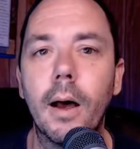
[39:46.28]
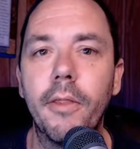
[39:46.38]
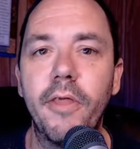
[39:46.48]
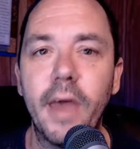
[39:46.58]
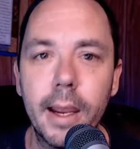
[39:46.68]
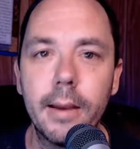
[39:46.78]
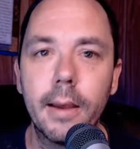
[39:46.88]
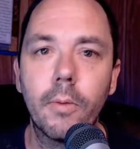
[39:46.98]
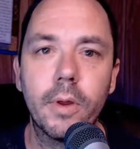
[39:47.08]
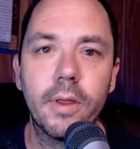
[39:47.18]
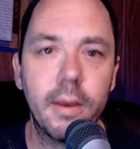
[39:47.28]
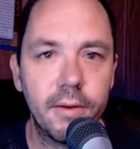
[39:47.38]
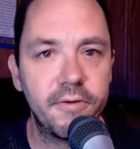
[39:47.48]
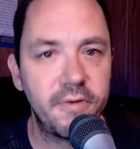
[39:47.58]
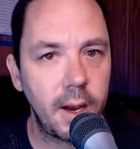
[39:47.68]
they did with
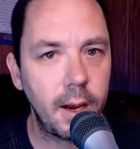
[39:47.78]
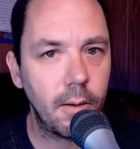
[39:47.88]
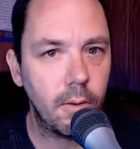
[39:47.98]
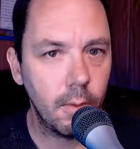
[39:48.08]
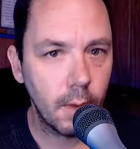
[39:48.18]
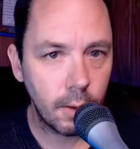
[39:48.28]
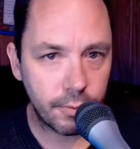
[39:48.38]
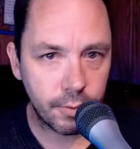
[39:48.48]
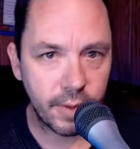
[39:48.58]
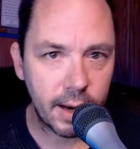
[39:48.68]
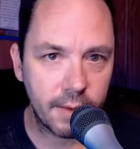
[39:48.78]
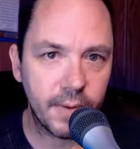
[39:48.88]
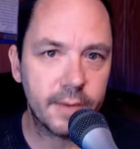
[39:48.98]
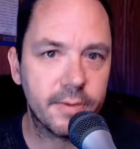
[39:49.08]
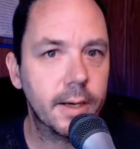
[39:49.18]
his channel through that
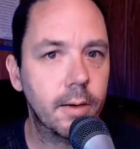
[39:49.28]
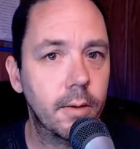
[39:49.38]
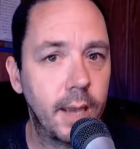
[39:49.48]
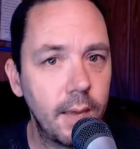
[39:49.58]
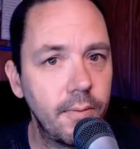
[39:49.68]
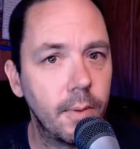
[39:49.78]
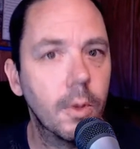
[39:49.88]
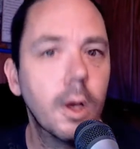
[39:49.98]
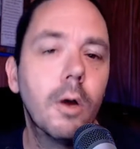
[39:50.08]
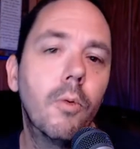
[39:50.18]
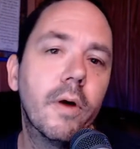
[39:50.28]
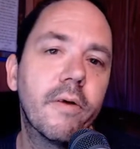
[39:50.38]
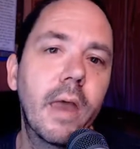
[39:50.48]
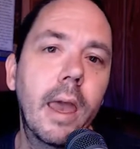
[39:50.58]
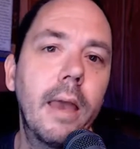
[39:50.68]
advice that Daryl gave him was
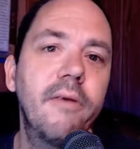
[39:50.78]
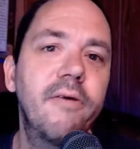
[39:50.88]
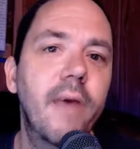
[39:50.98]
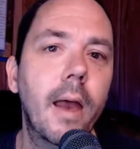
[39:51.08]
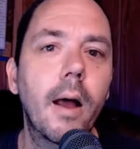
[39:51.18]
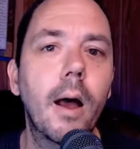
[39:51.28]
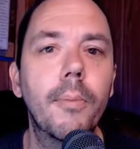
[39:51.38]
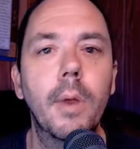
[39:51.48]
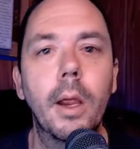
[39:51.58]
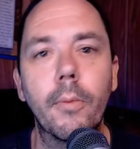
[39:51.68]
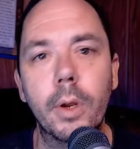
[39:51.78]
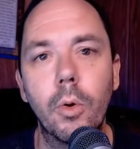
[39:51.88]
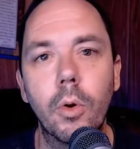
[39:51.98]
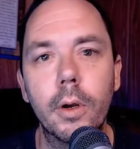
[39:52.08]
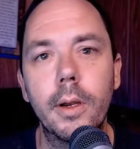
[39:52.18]
he set up and
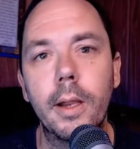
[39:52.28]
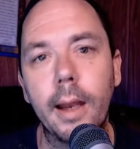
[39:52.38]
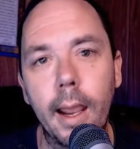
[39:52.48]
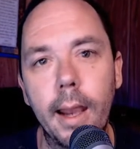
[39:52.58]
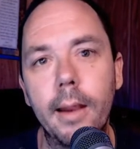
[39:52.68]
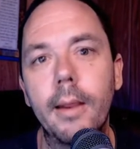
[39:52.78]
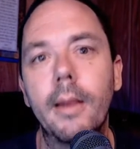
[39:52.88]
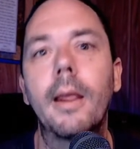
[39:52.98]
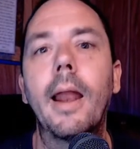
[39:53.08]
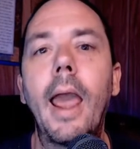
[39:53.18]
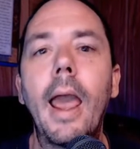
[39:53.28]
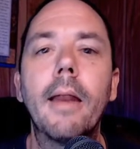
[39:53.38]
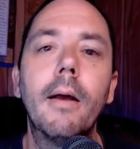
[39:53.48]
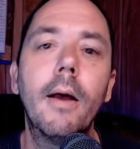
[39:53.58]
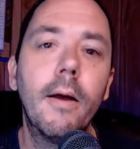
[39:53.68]
recorded and edited and
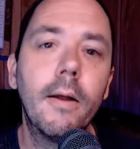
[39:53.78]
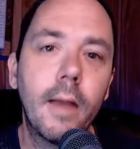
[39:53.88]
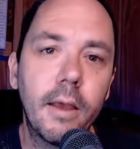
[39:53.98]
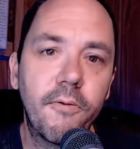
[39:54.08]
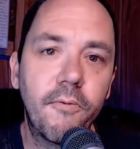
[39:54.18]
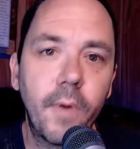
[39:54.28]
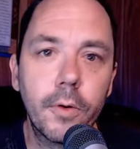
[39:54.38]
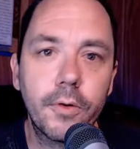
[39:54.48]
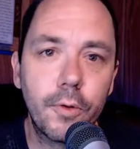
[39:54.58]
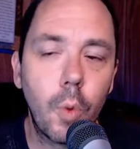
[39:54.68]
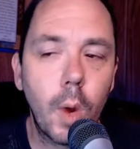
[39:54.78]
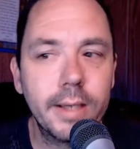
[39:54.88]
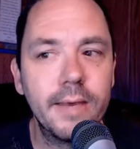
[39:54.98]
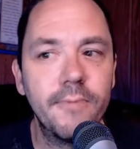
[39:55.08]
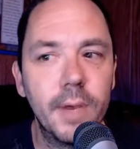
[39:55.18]
had his first
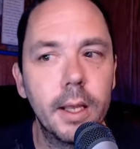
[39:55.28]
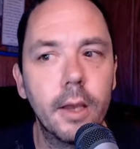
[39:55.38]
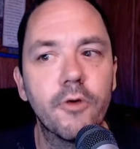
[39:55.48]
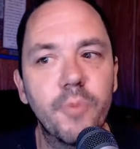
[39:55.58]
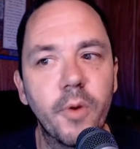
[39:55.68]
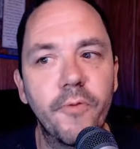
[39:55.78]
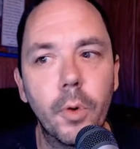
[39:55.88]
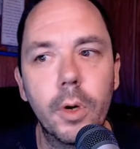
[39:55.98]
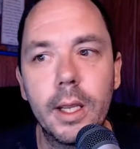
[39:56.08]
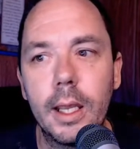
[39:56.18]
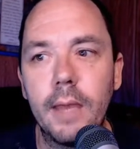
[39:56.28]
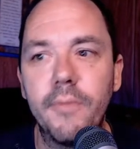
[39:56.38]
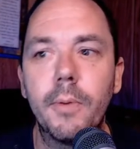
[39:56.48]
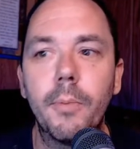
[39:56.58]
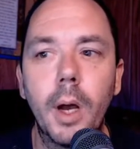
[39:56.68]
20 videos before he
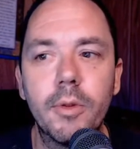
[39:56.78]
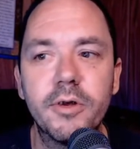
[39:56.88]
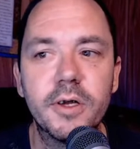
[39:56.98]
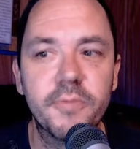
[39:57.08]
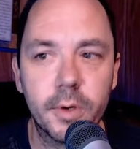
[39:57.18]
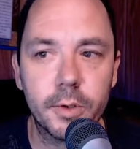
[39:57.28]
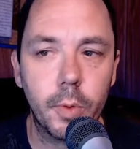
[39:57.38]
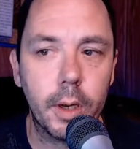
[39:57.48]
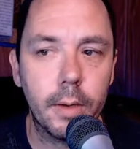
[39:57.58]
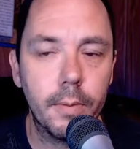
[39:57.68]
even published his first one.